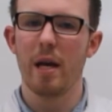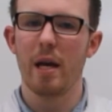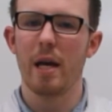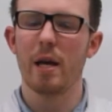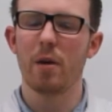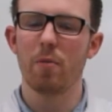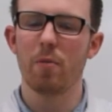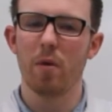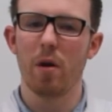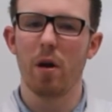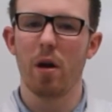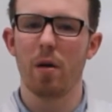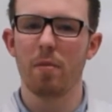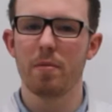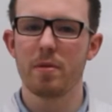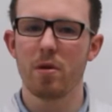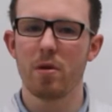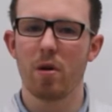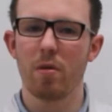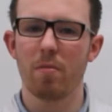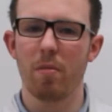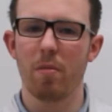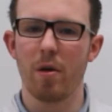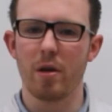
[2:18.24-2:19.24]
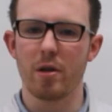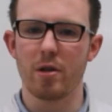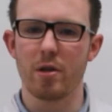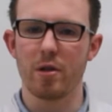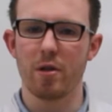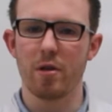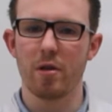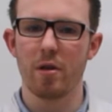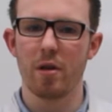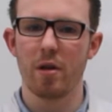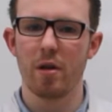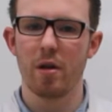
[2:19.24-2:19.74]
it will absorb
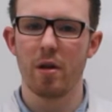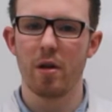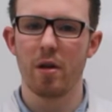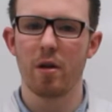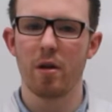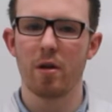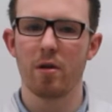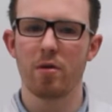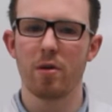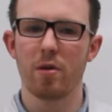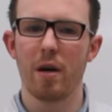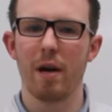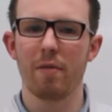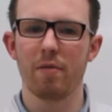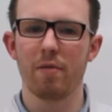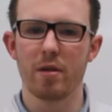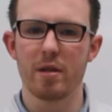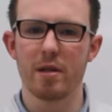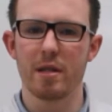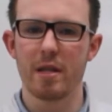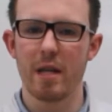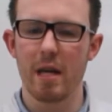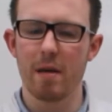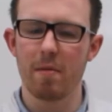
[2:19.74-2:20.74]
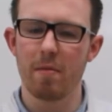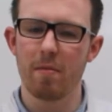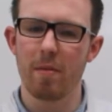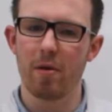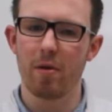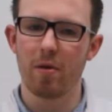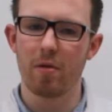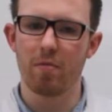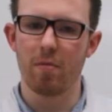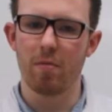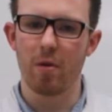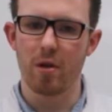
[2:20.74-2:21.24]
moisture to have the same
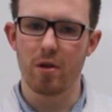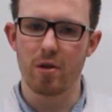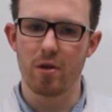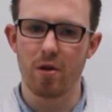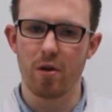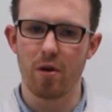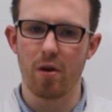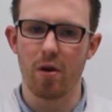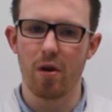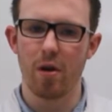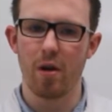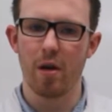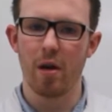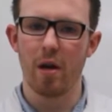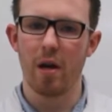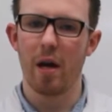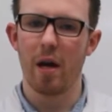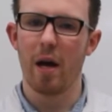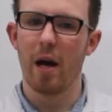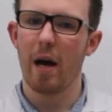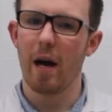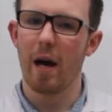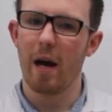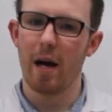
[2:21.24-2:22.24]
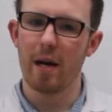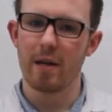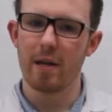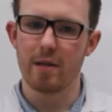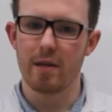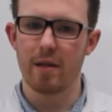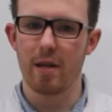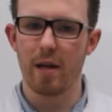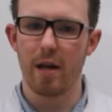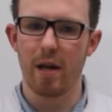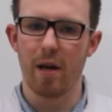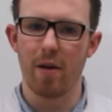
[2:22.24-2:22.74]
amount of moisture
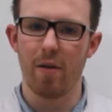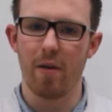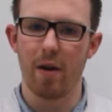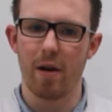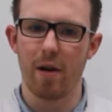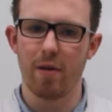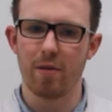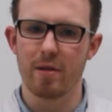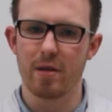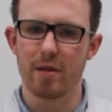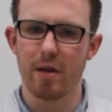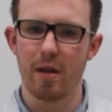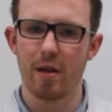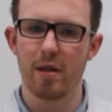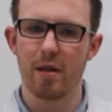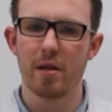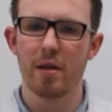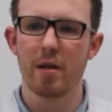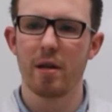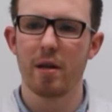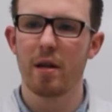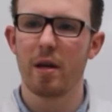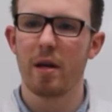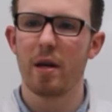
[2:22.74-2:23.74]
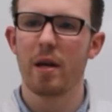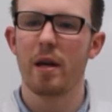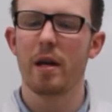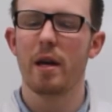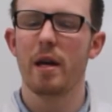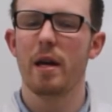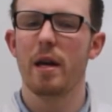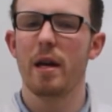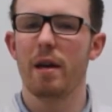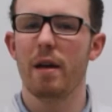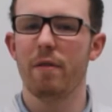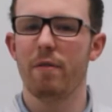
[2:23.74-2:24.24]
as the area outside.
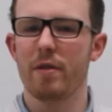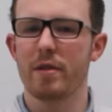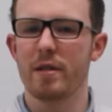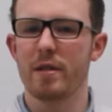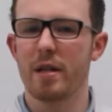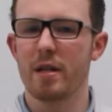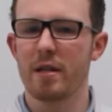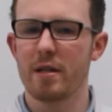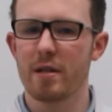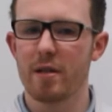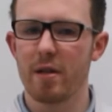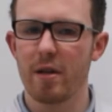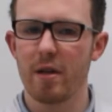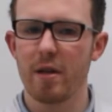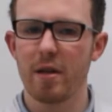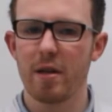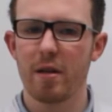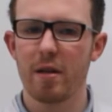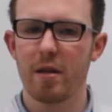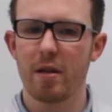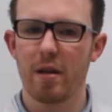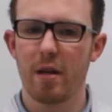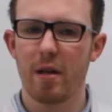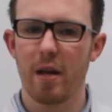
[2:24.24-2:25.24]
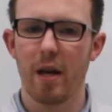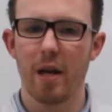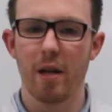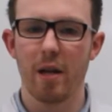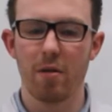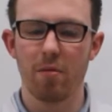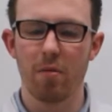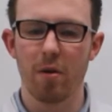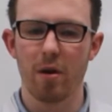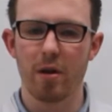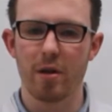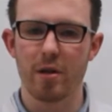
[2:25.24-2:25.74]
If it's inside, in
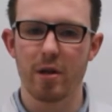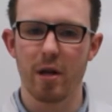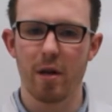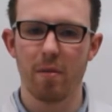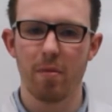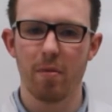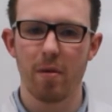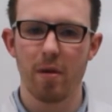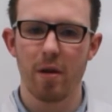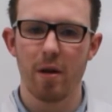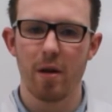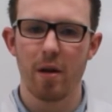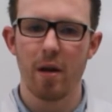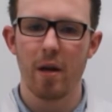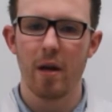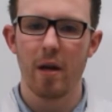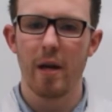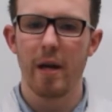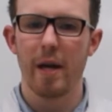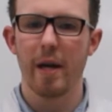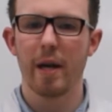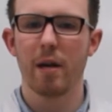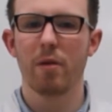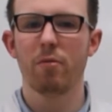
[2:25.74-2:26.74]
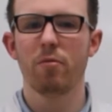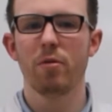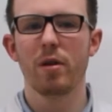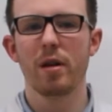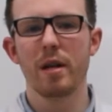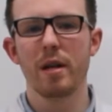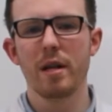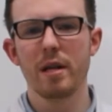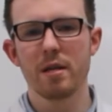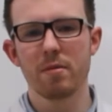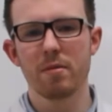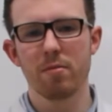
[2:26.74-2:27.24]
the workshop, it will
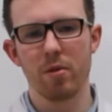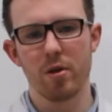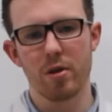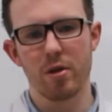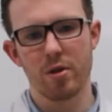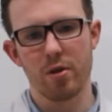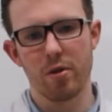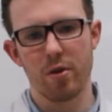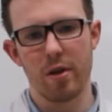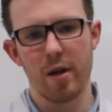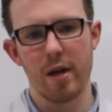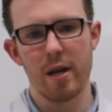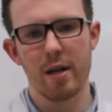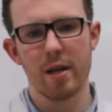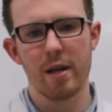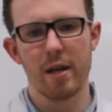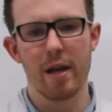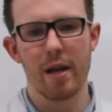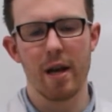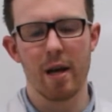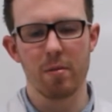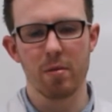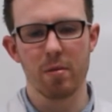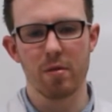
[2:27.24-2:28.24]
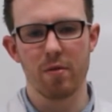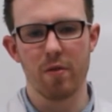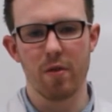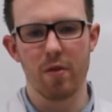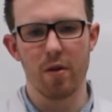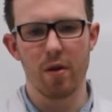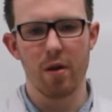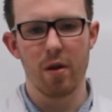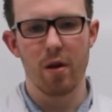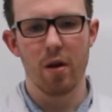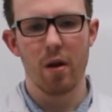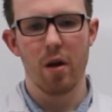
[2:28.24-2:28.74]
release moisture into the
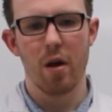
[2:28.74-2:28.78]
atmosphere